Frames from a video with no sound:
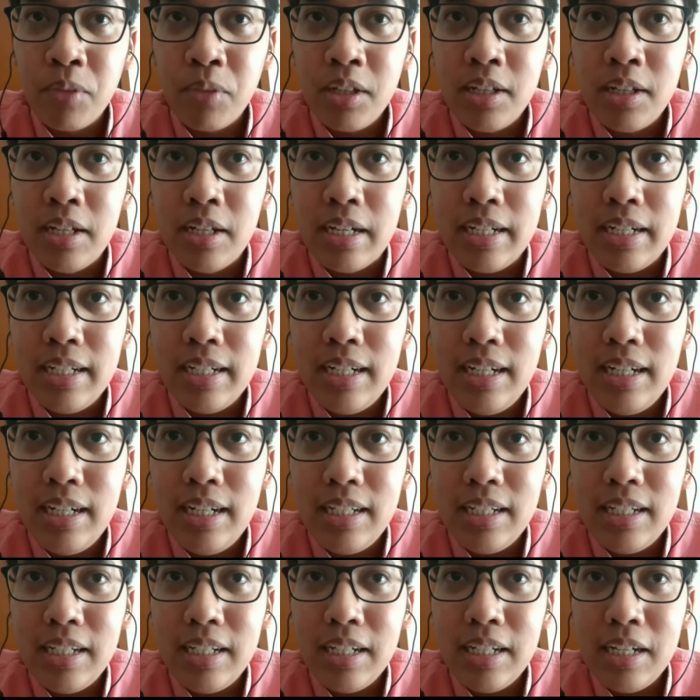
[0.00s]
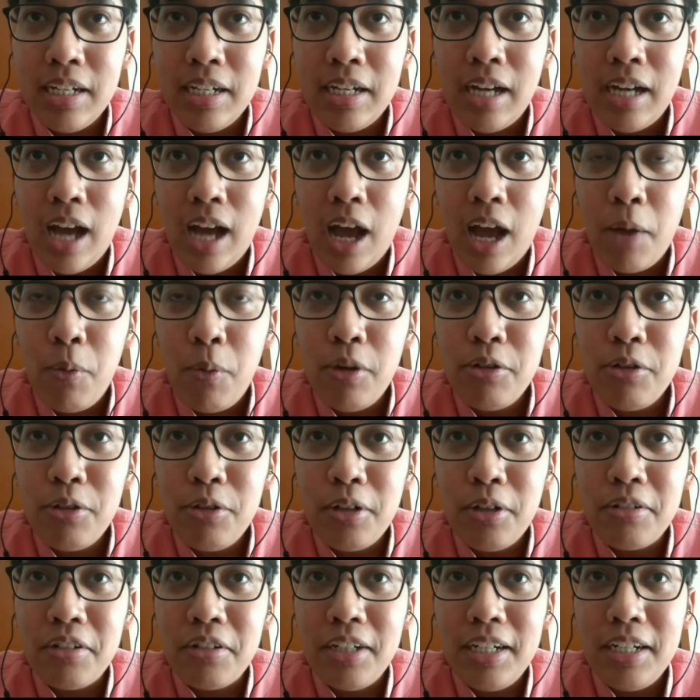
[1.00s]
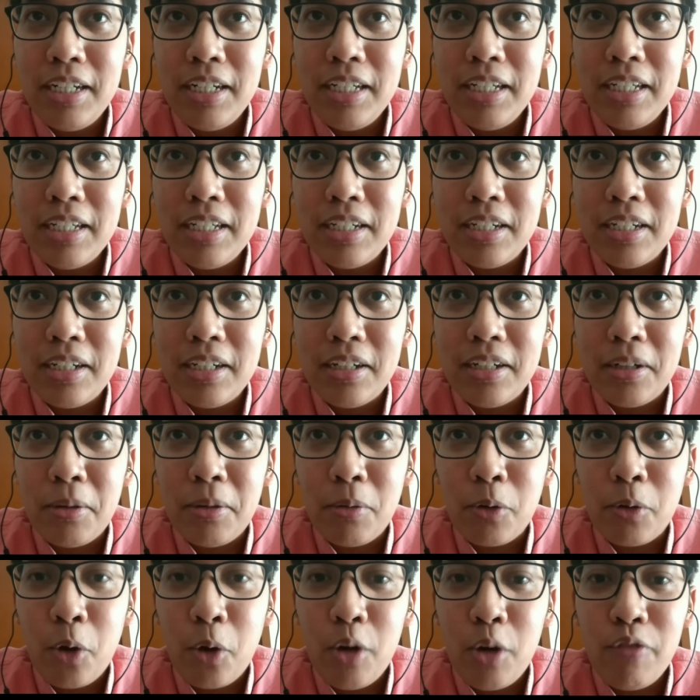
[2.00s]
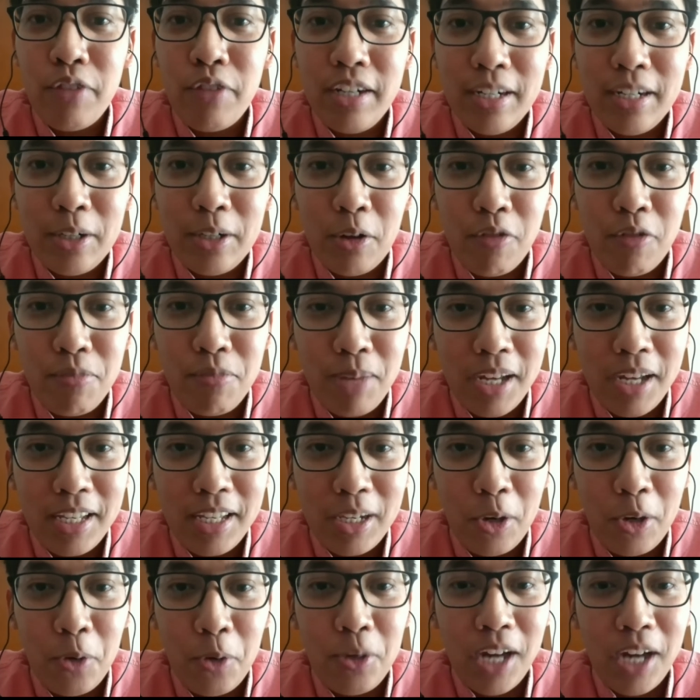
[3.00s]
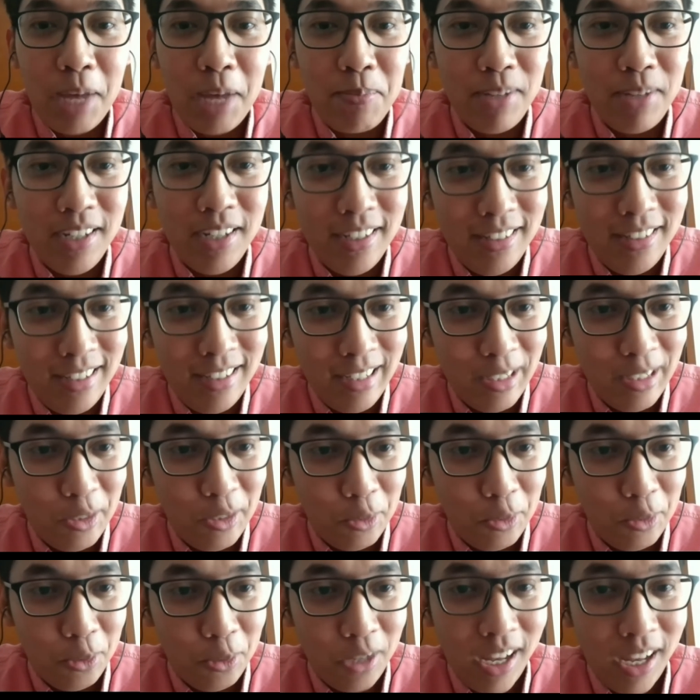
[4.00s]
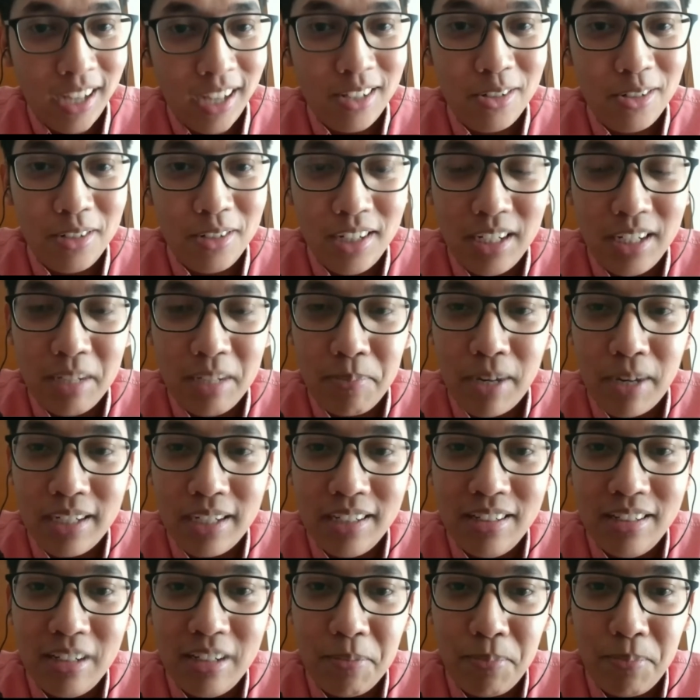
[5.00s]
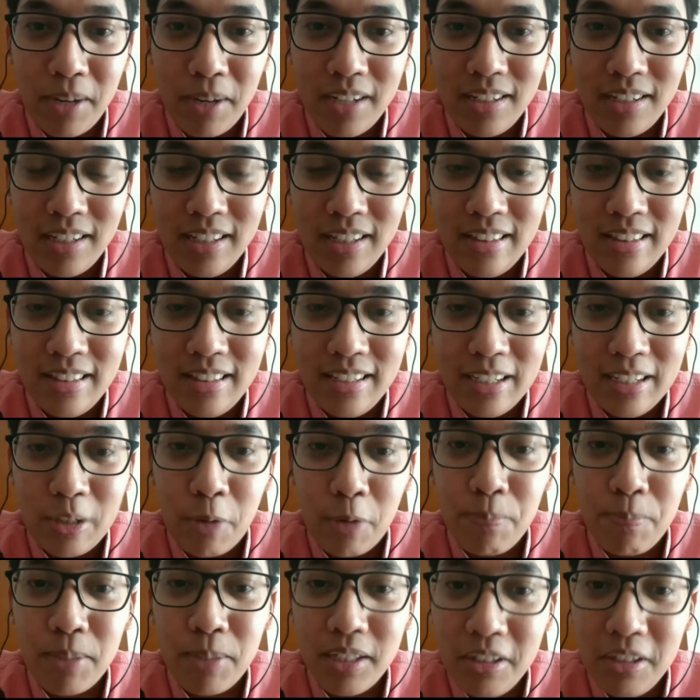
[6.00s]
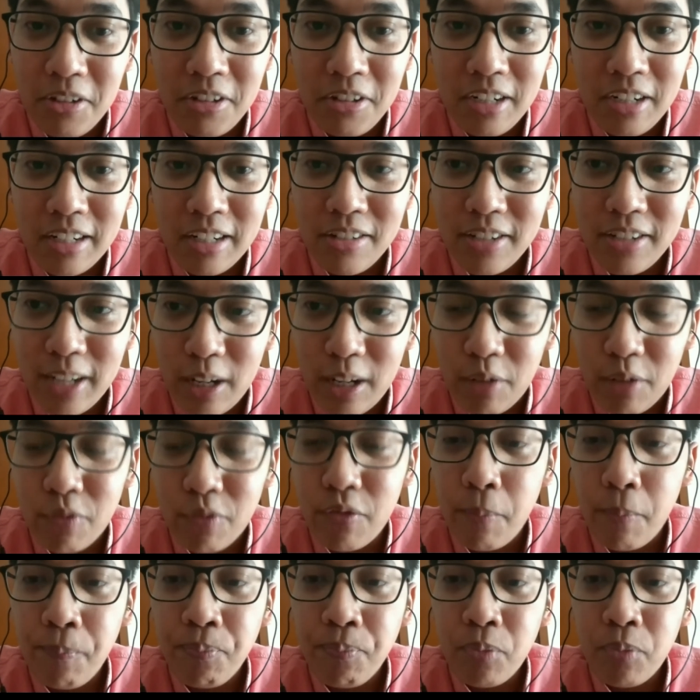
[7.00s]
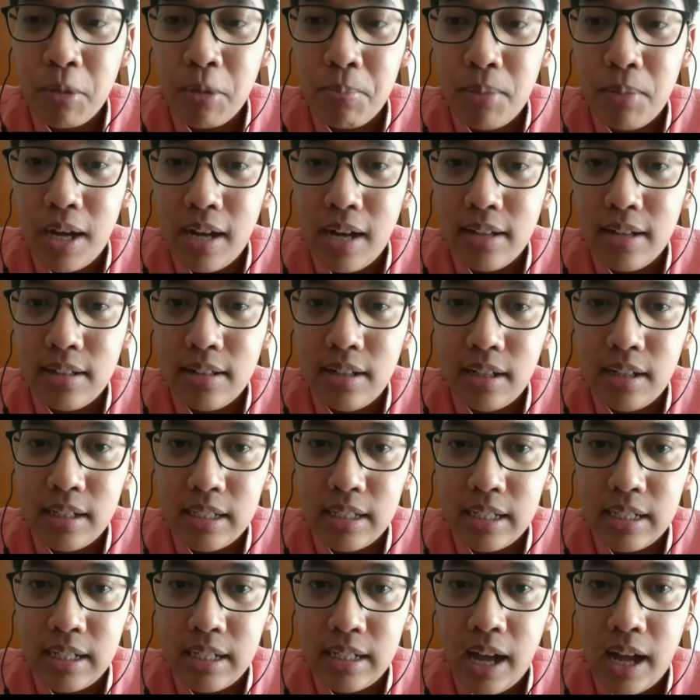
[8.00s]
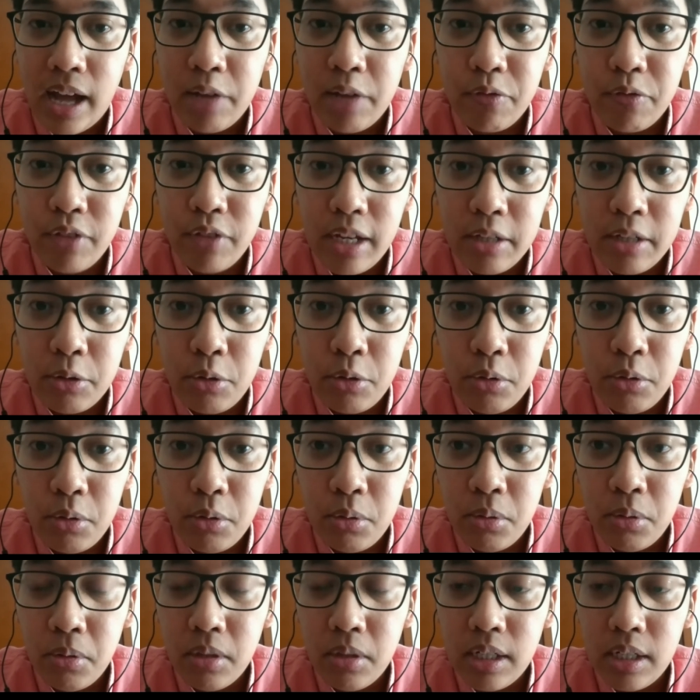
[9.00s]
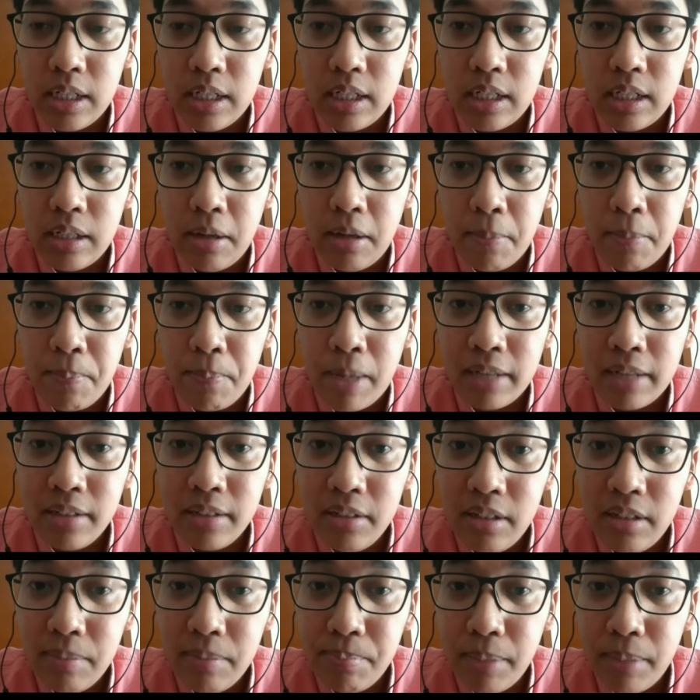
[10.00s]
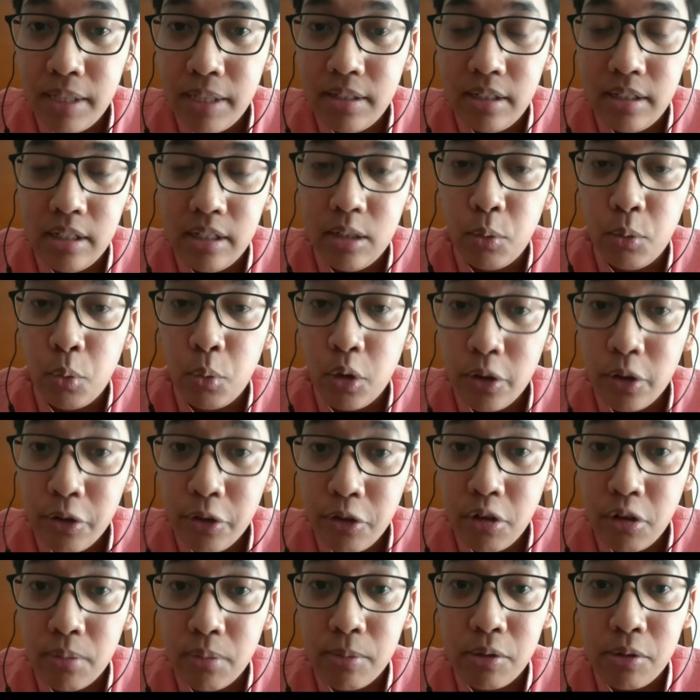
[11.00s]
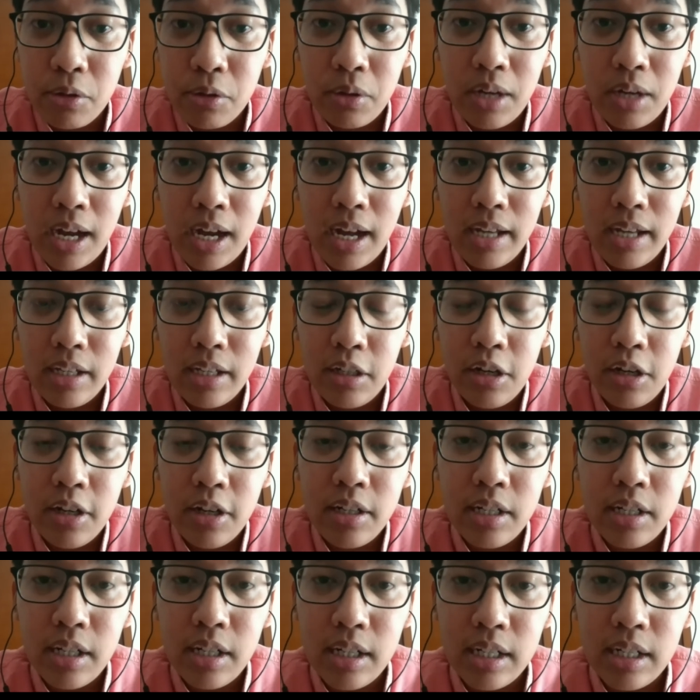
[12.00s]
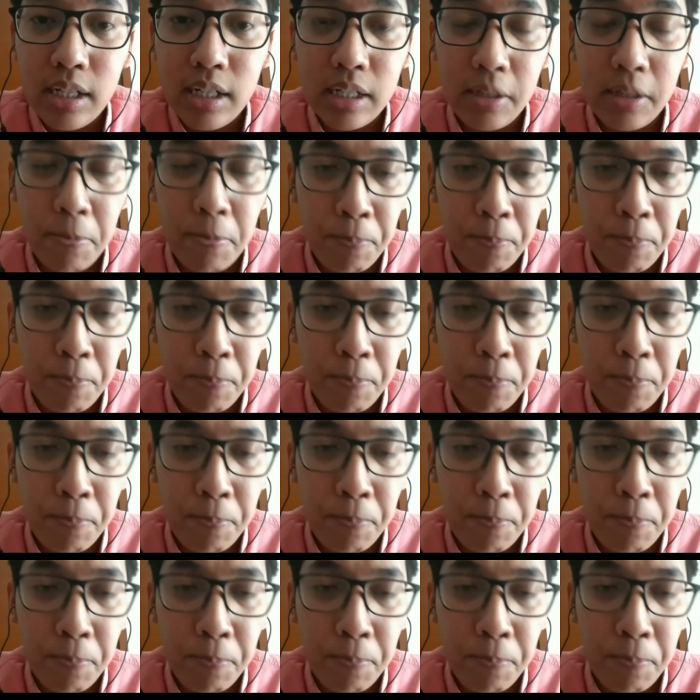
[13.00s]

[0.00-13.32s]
really I was not really uh, confident of my own ability to actually participate in the competition itself. But uh, I've got to uh, participate in the workshop, so I got uh,